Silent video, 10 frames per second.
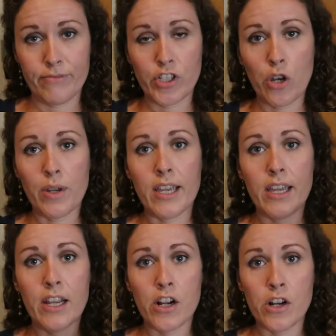so
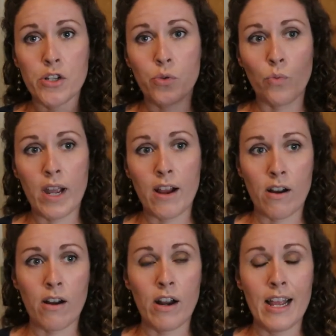here's
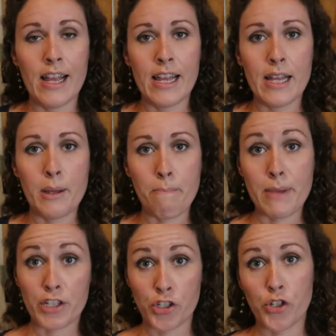where
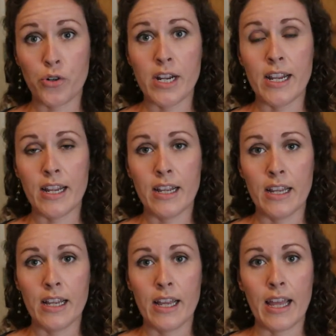mystery
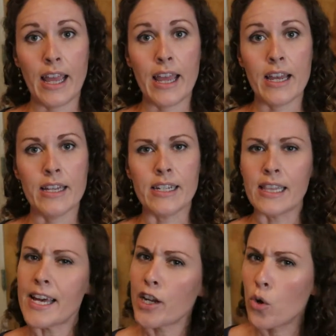and a
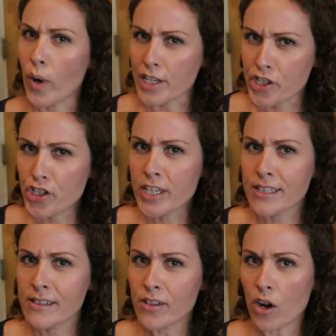lot of
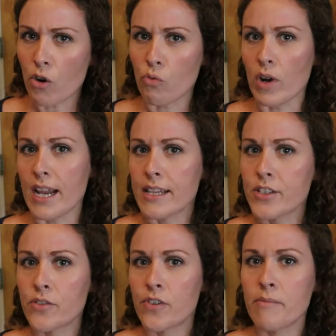questions are
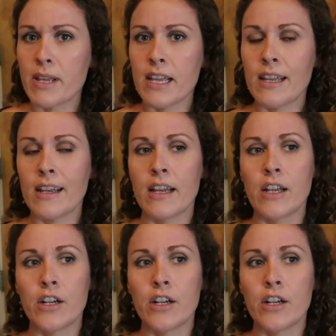raised for me.